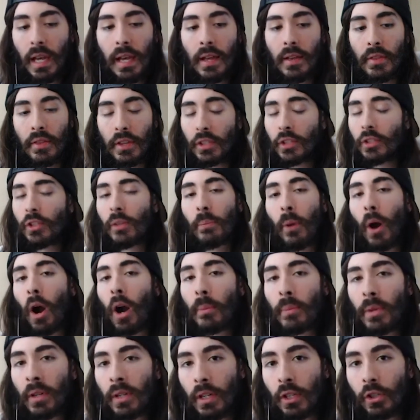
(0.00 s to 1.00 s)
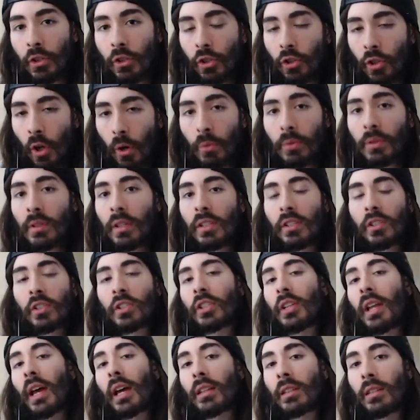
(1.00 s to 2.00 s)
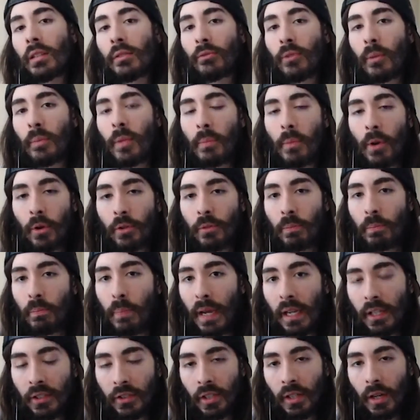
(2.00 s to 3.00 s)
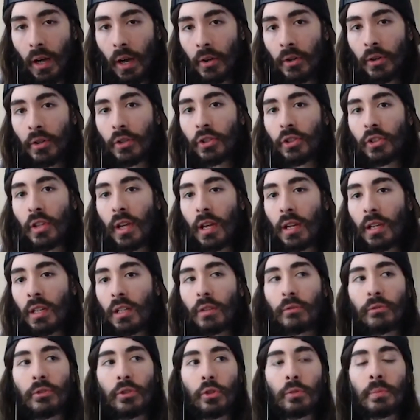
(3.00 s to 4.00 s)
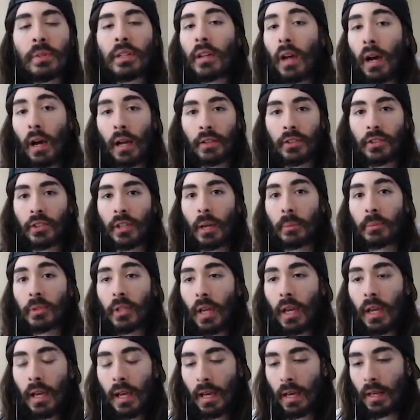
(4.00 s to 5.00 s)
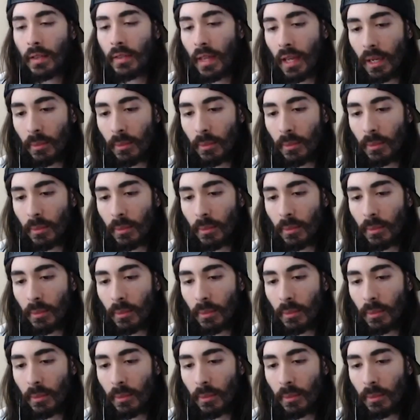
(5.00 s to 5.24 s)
this department is so disconnected from the most basic understanding of human concepts. They